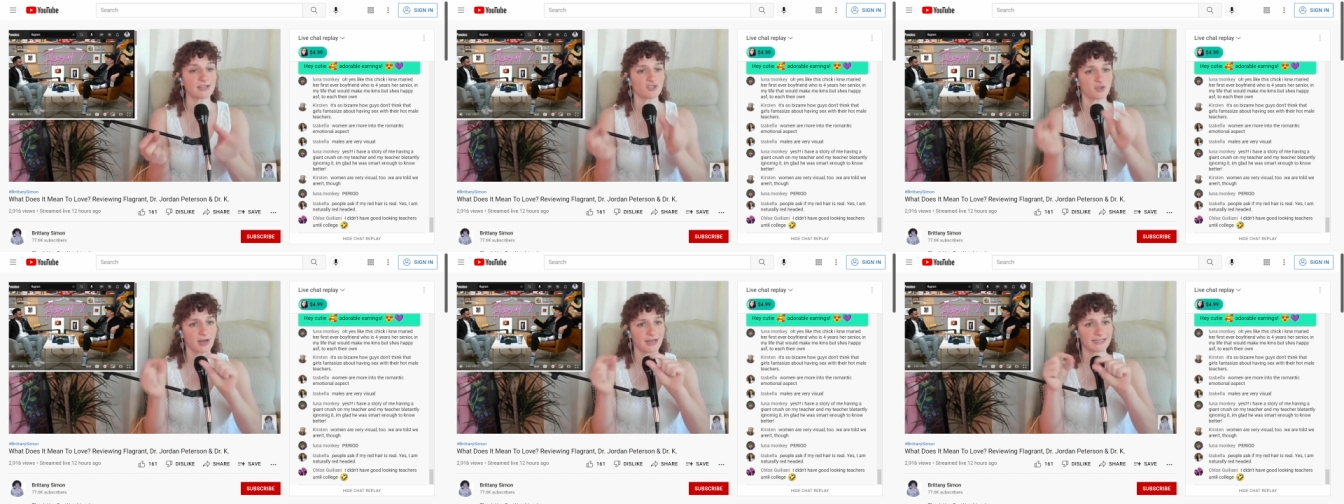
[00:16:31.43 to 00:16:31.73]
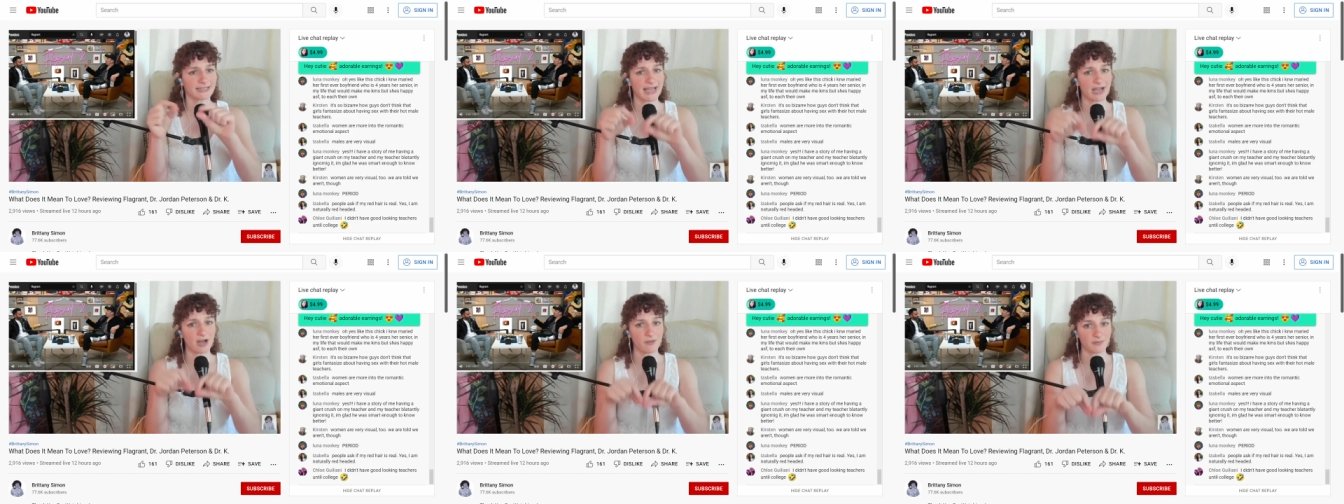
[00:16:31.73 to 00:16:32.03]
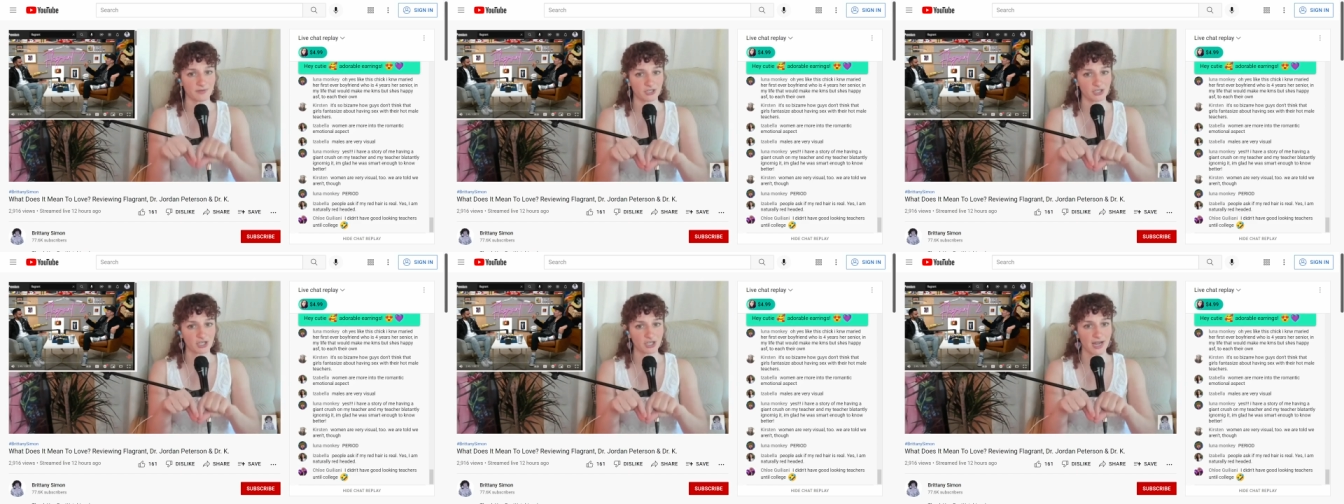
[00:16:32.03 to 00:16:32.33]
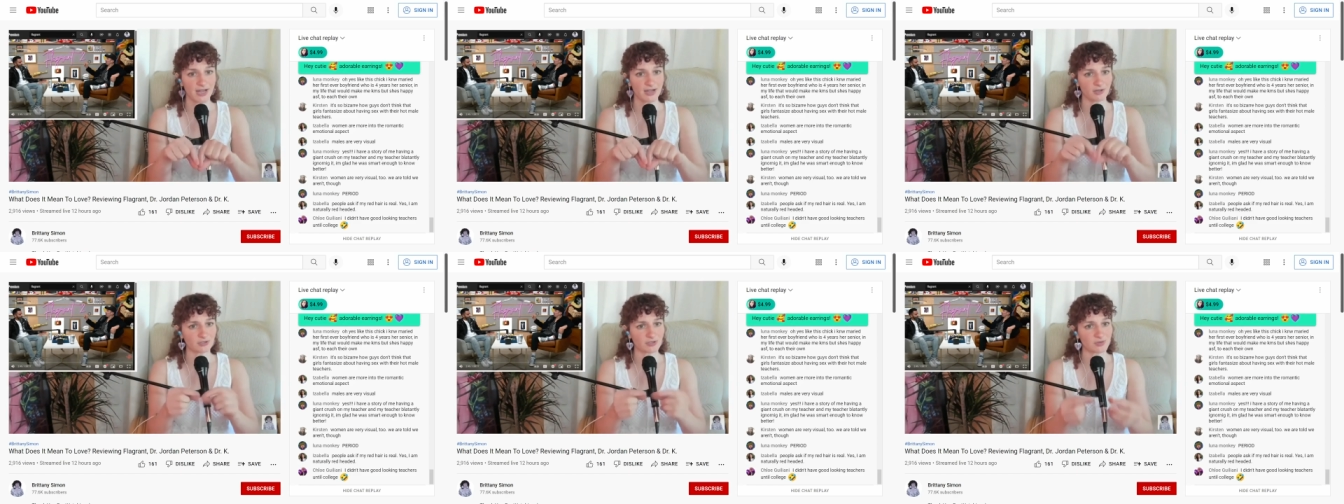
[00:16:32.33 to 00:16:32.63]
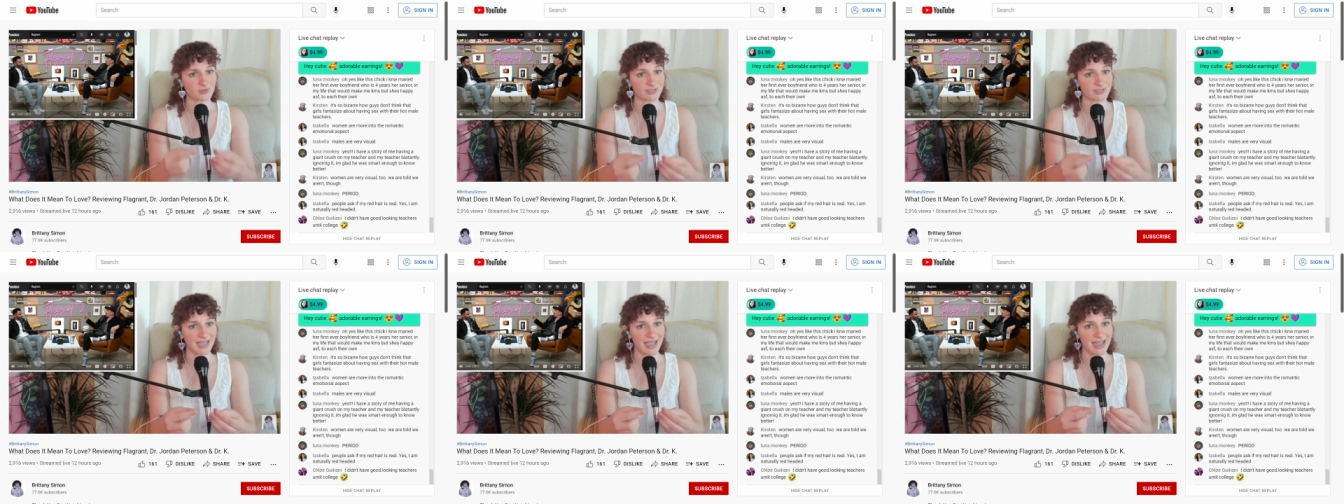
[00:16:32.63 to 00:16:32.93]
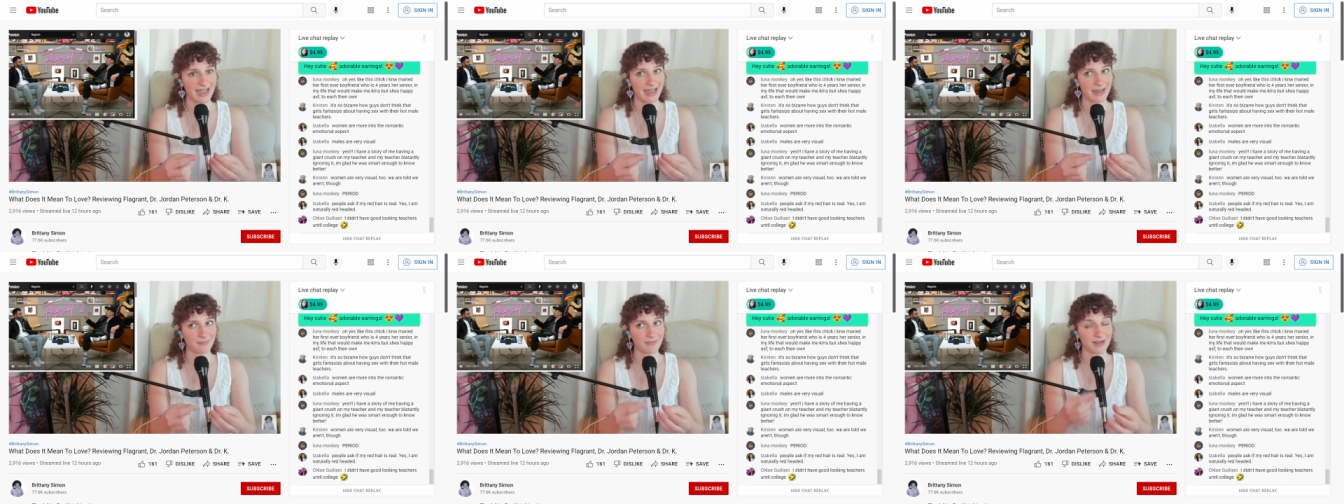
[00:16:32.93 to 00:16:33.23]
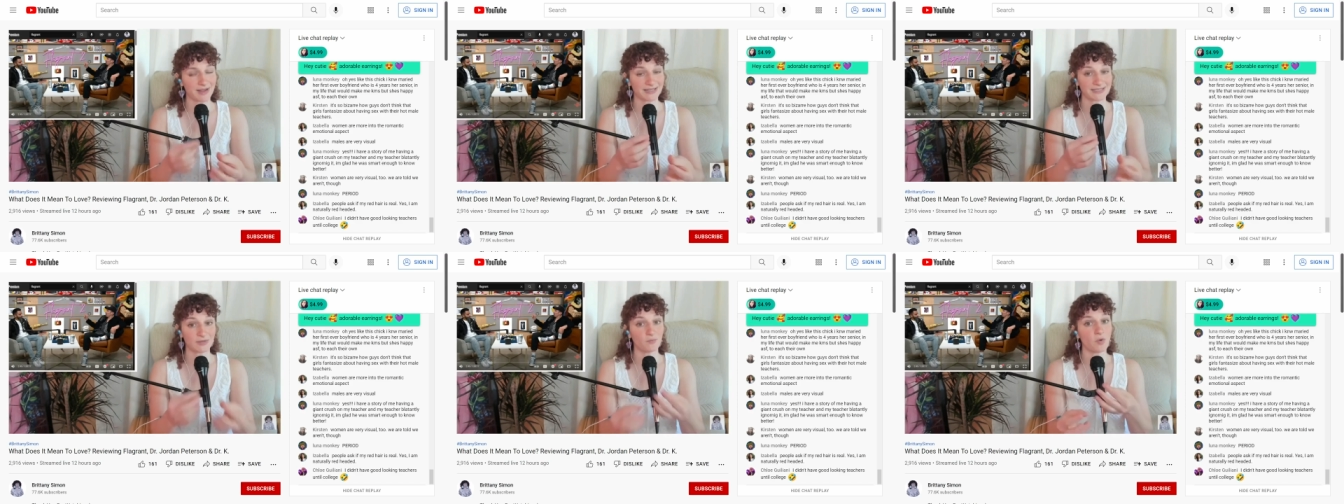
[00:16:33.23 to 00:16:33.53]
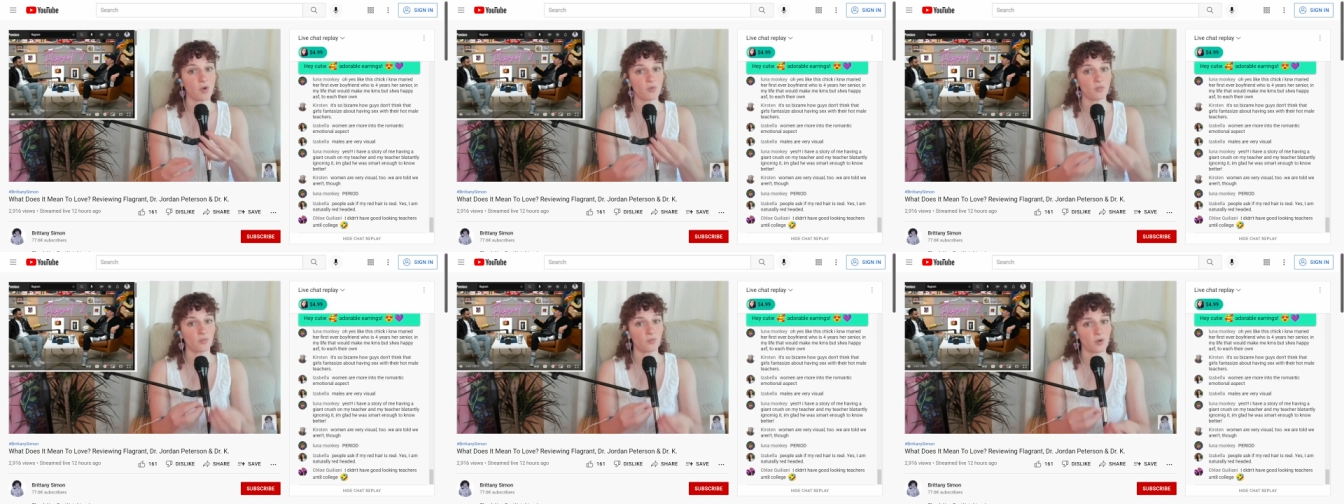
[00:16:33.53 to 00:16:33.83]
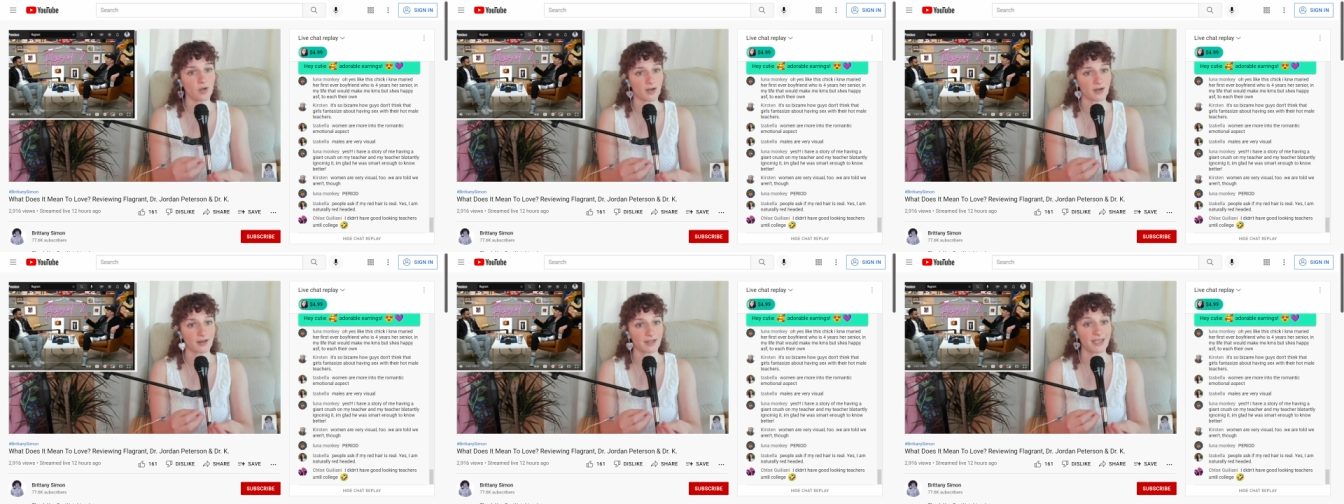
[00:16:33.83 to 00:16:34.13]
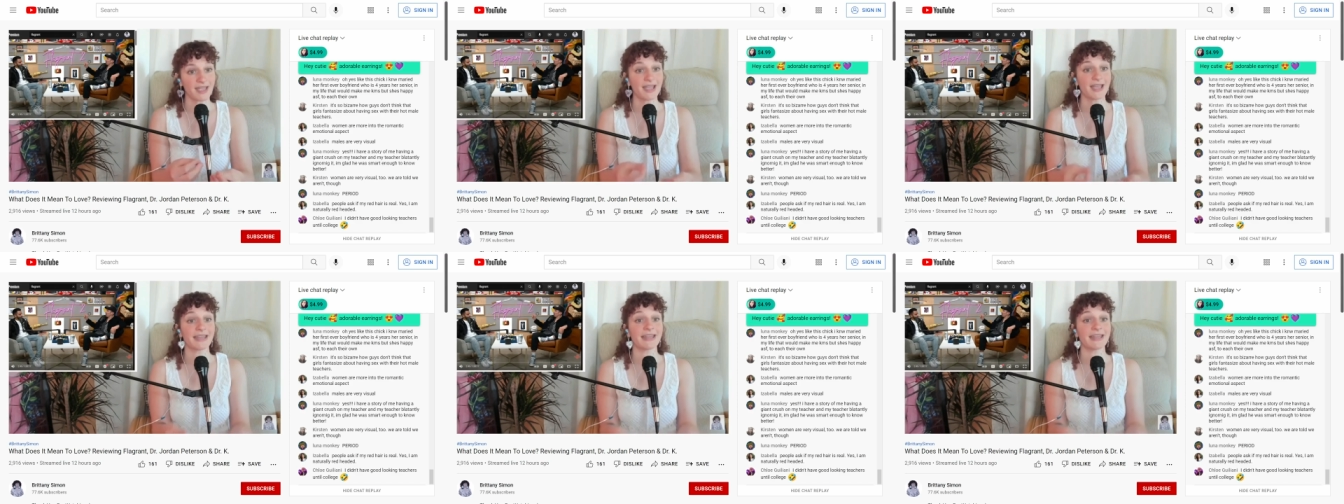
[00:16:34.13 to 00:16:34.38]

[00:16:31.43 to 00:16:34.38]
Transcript: trying to help a child who's gay because it won't work